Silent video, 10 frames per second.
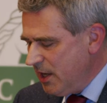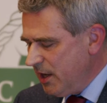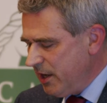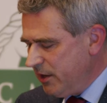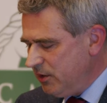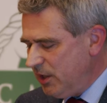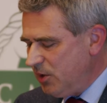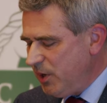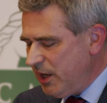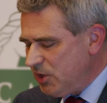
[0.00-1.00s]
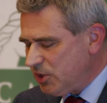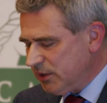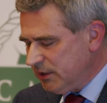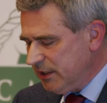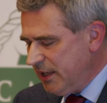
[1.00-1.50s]
the
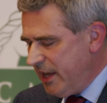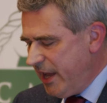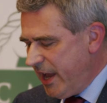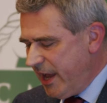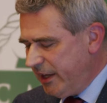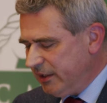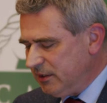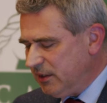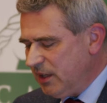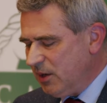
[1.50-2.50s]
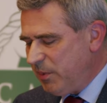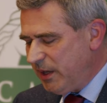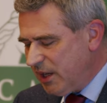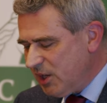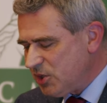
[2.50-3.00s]
creation and the
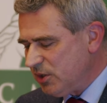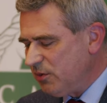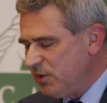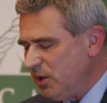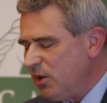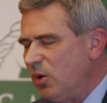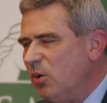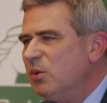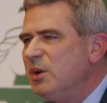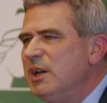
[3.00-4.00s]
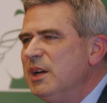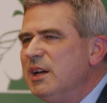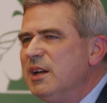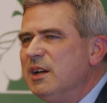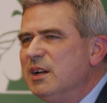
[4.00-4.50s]
application of the law
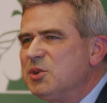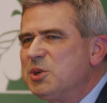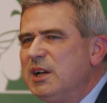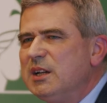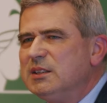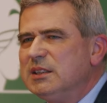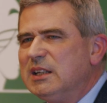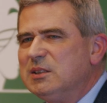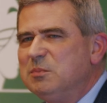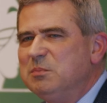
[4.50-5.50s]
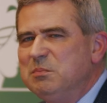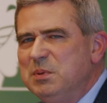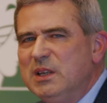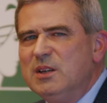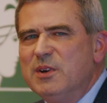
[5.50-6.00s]
shall not
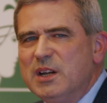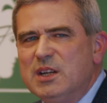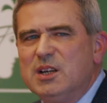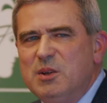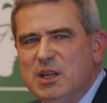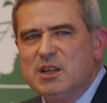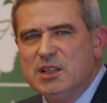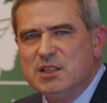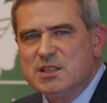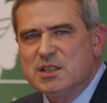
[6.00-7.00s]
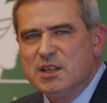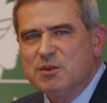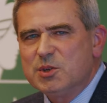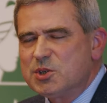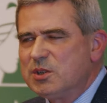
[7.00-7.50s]
be very clearly
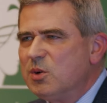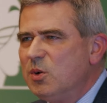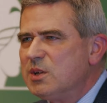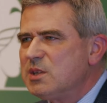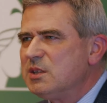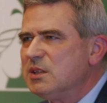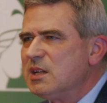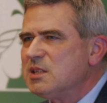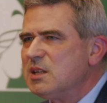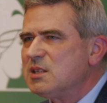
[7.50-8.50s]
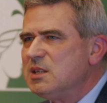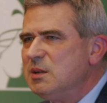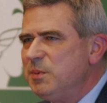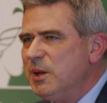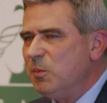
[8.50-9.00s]
distinguished. The court does not
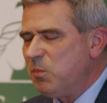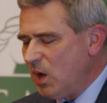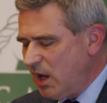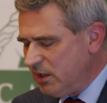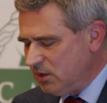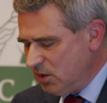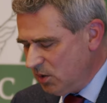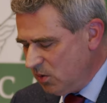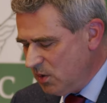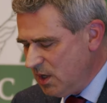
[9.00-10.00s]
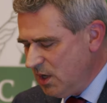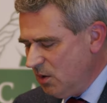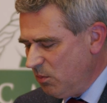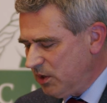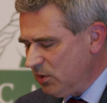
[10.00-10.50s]
simply apply the law,
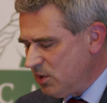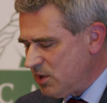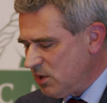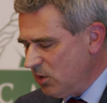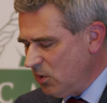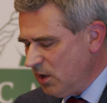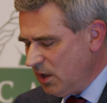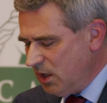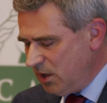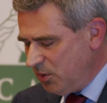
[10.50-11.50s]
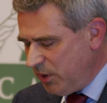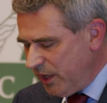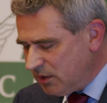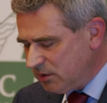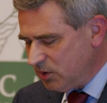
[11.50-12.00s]
but also
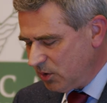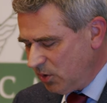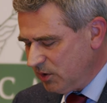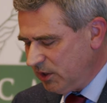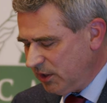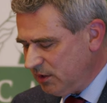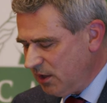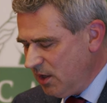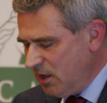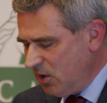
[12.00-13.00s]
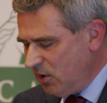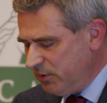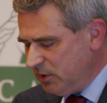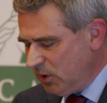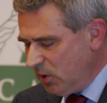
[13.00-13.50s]
create the content
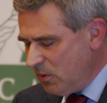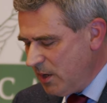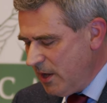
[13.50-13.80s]
of the law.